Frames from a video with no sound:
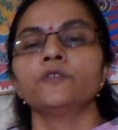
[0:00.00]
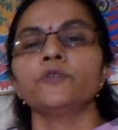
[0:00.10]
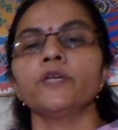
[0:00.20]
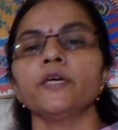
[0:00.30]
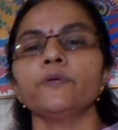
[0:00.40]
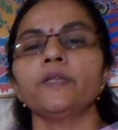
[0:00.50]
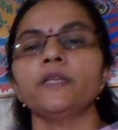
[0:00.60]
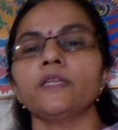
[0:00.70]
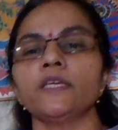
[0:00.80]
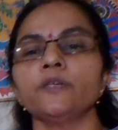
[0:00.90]
Today we
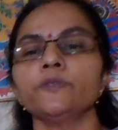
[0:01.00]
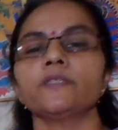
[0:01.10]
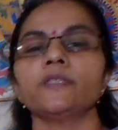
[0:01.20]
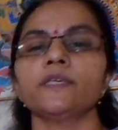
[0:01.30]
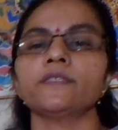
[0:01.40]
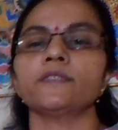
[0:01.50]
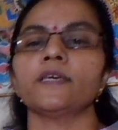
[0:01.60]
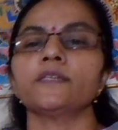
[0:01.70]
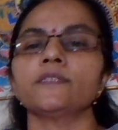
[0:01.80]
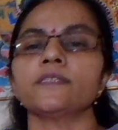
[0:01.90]
will use these
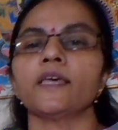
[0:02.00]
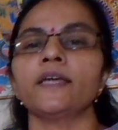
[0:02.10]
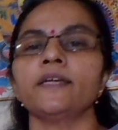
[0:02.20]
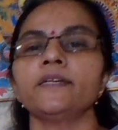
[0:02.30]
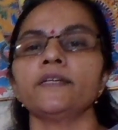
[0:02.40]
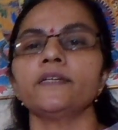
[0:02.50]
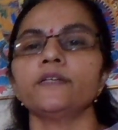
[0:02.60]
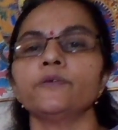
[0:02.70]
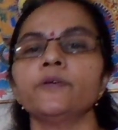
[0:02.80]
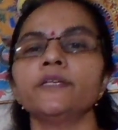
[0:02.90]
things and
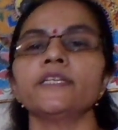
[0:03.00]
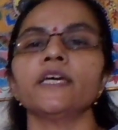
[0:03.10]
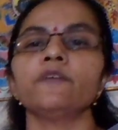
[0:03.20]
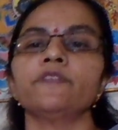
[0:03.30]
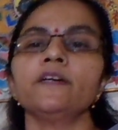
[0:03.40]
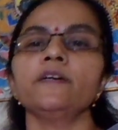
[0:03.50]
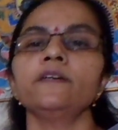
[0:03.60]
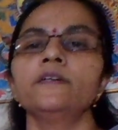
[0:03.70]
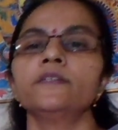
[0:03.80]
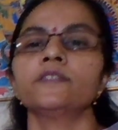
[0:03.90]
we will derive
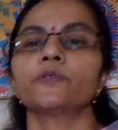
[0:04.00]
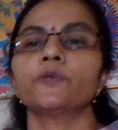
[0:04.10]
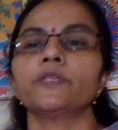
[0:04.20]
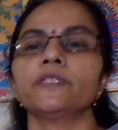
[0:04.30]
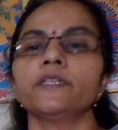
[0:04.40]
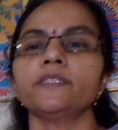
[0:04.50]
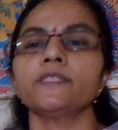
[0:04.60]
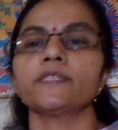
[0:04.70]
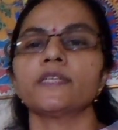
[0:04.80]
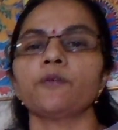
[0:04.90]
the
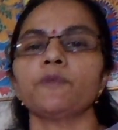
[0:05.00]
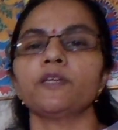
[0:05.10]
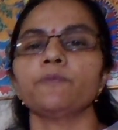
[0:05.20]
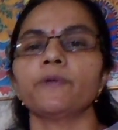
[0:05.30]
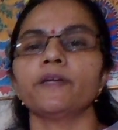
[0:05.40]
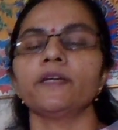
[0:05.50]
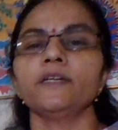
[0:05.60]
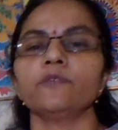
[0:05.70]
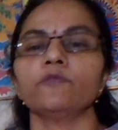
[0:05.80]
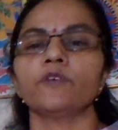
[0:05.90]
Schrodinger's time
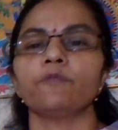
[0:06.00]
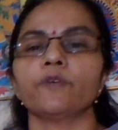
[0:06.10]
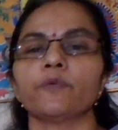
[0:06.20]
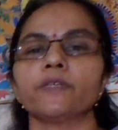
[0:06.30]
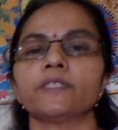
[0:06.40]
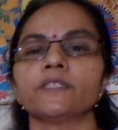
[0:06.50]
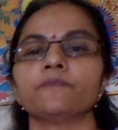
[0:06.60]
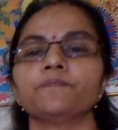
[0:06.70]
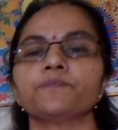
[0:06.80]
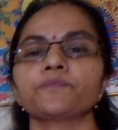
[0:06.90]
independent wave equation.
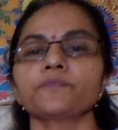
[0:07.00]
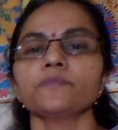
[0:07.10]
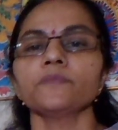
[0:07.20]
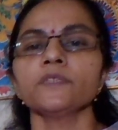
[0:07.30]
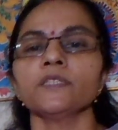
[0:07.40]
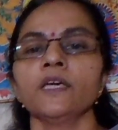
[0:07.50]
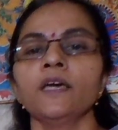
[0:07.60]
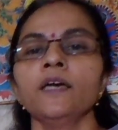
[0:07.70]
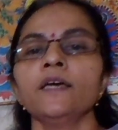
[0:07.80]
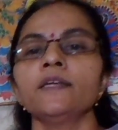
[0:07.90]

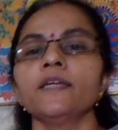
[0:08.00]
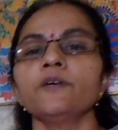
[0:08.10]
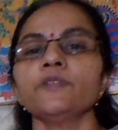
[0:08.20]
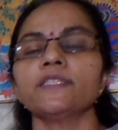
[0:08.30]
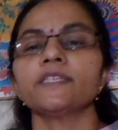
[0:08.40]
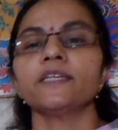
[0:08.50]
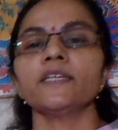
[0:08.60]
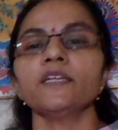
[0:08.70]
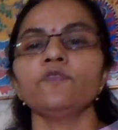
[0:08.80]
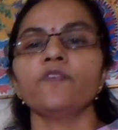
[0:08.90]
Now the
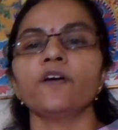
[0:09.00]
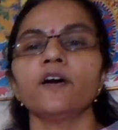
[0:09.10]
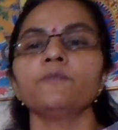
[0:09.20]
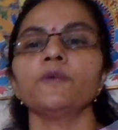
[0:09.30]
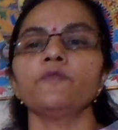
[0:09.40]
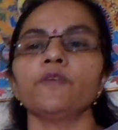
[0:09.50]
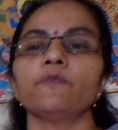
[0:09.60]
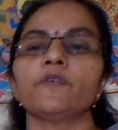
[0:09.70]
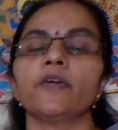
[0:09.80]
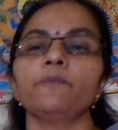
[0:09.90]
general form of
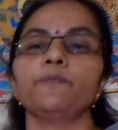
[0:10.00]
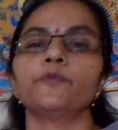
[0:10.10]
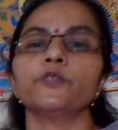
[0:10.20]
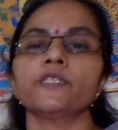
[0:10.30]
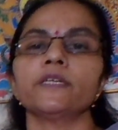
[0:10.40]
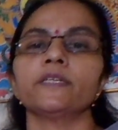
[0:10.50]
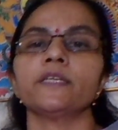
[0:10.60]
a wave motion